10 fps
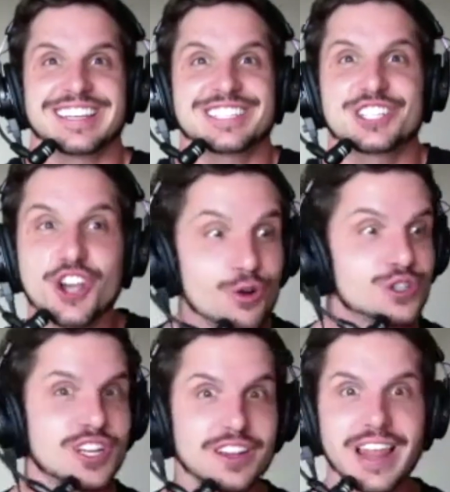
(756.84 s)
Go
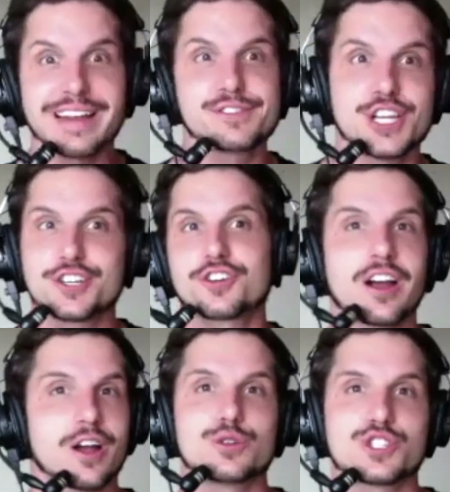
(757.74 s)
to
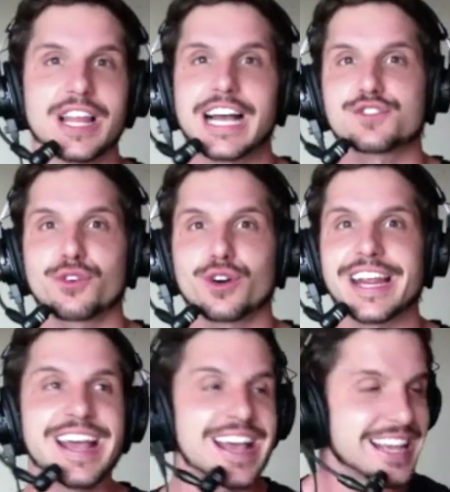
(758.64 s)
lifechanger.coach/free.
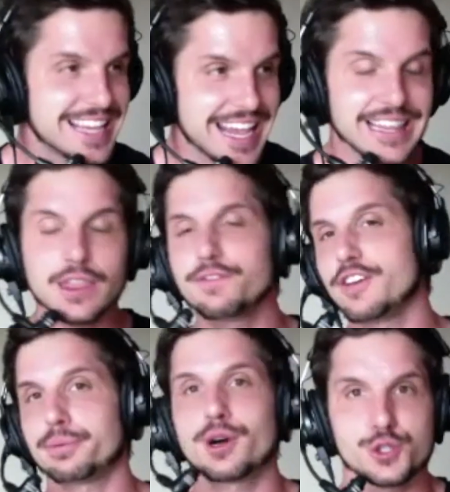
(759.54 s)
Get the
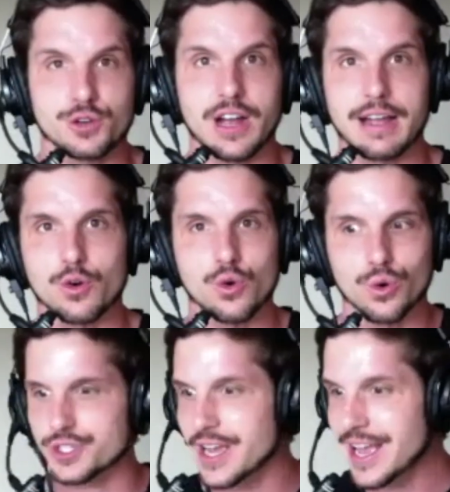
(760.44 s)
Fit Pro Survival
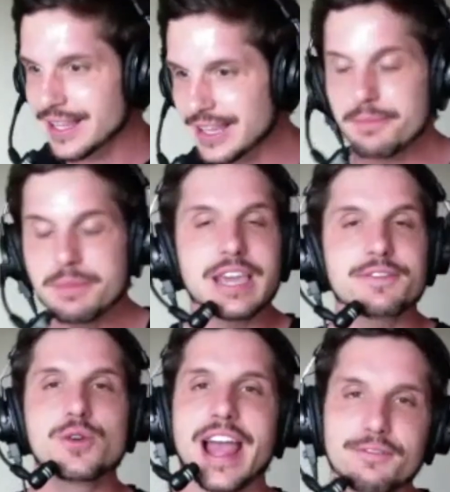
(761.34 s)
course. Let me give
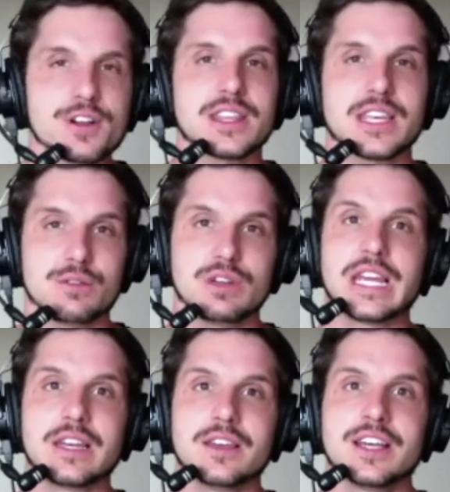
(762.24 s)
you everything you
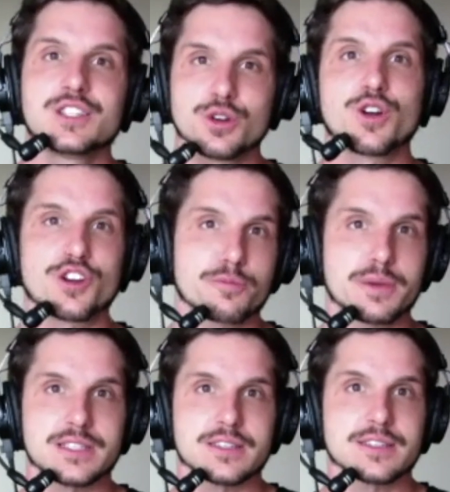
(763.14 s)
need to grow your
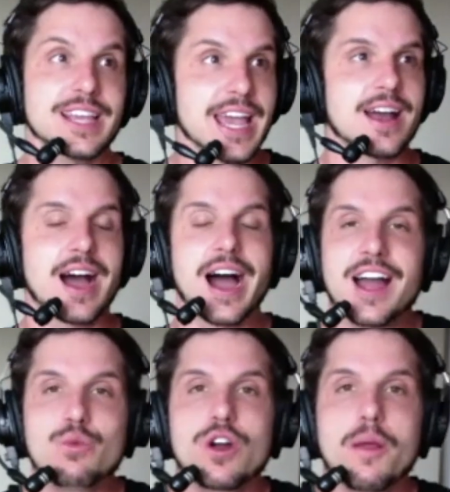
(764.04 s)
business. Again, I
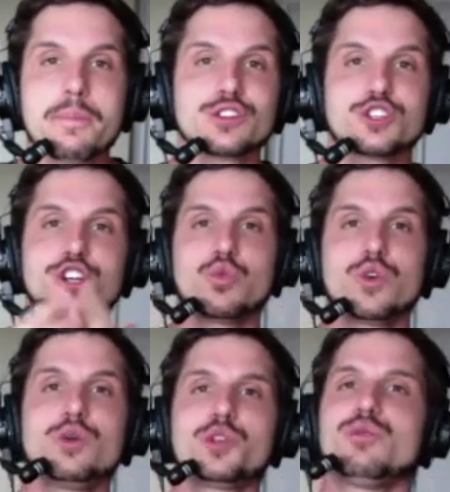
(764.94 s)
want to build
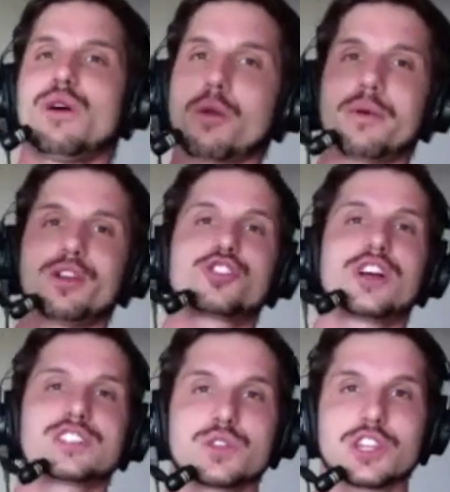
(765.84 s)
goodwill with you. I want to build
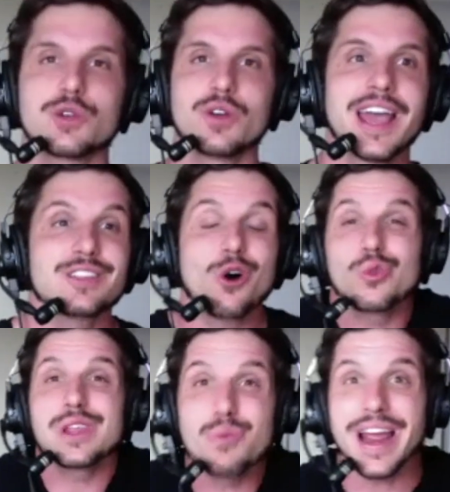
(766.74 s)
trust with you. And the
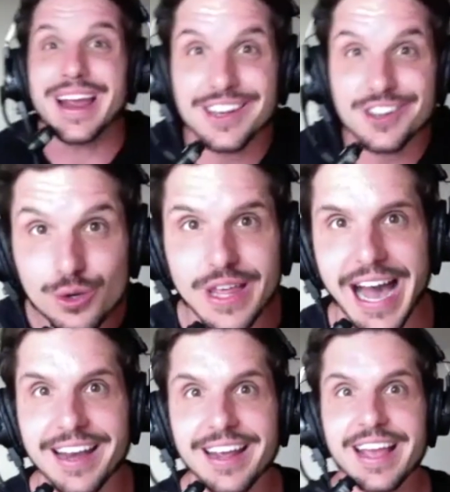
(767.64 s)
only way I can do
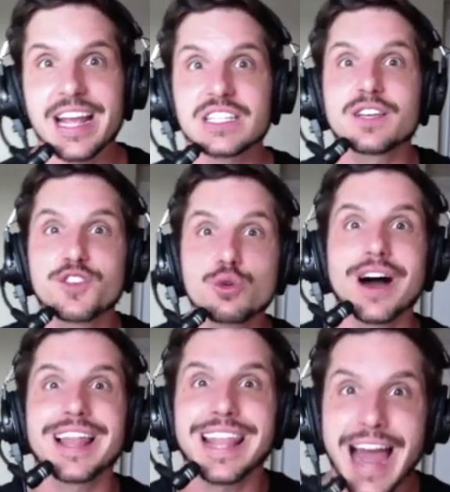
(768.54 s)
that is if you
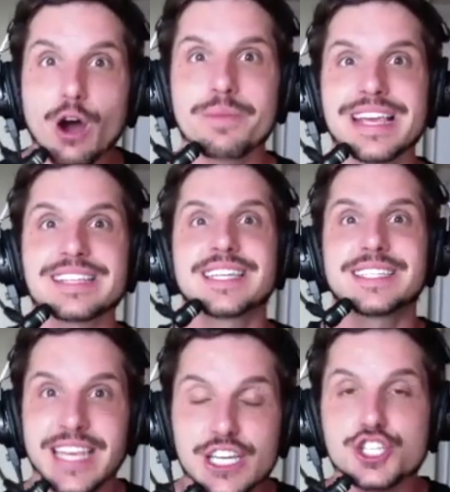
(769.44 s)
allow me to
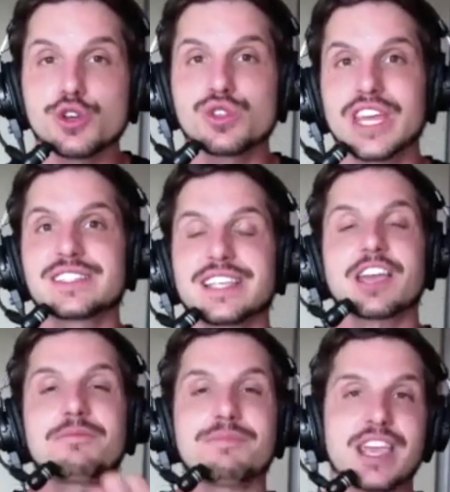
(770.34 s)
teach you things that
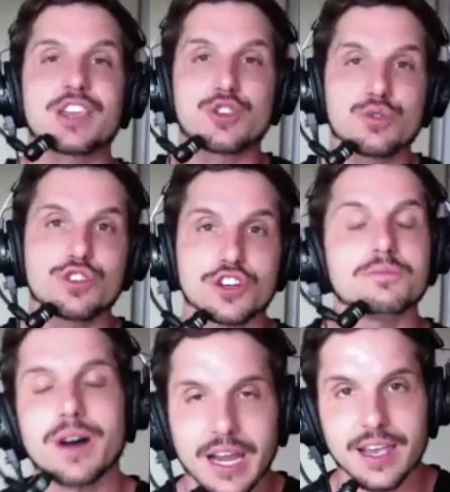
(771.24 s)
can make you good money.